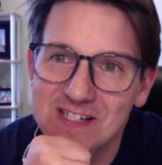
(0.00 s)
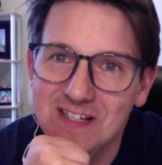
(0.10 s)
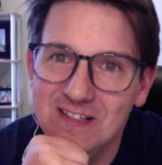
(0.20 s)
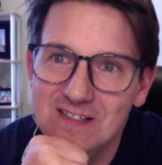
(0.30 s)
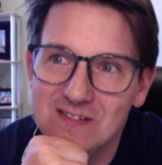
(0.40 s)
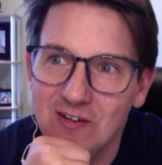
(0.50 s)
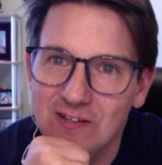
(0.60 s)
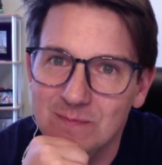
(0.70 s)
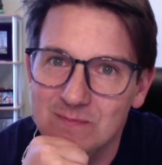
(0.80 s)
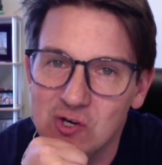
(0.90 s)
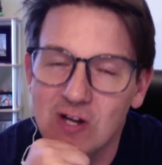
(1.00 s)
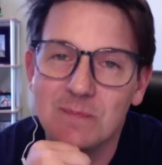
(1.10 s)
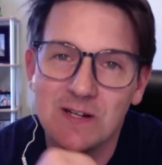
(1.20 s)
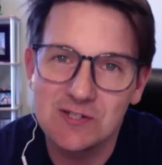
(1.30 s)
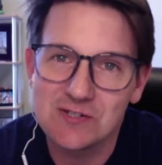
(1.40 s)
saw them drawing
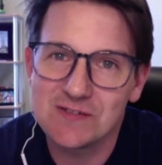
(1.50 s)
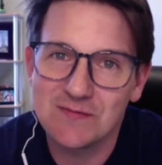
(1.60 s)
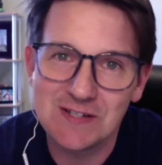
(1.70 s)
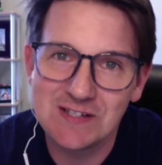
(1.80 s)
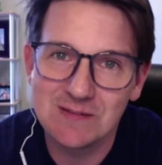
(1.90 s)
pictures of him.